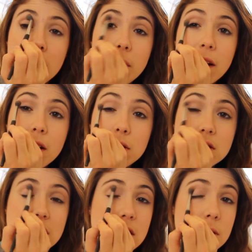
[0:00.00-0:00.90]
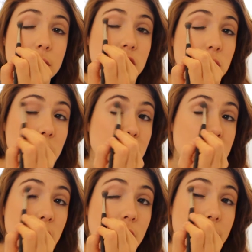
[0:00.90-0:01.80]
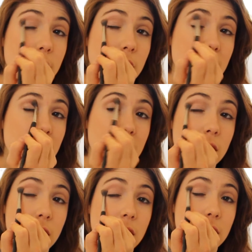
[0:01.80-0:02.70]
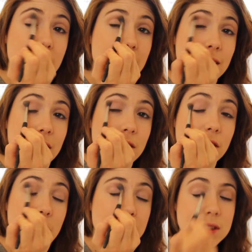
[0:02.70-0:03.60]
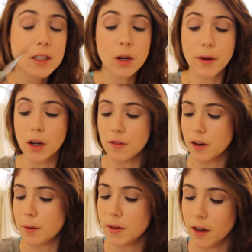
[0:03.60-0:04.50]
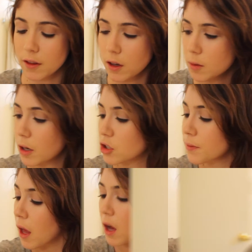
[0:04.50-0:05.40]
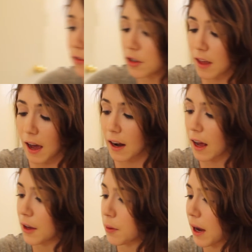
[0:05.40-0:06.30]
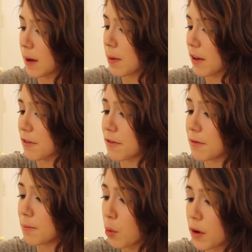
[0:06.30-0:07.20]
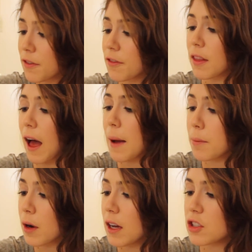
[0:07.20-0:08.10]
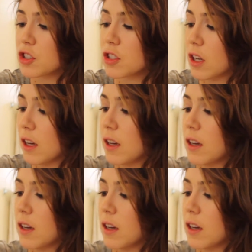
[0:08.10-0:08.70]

my O C D ritual is over on continuously going over it with nothing on the brush. After that, I grab a f more flat brush.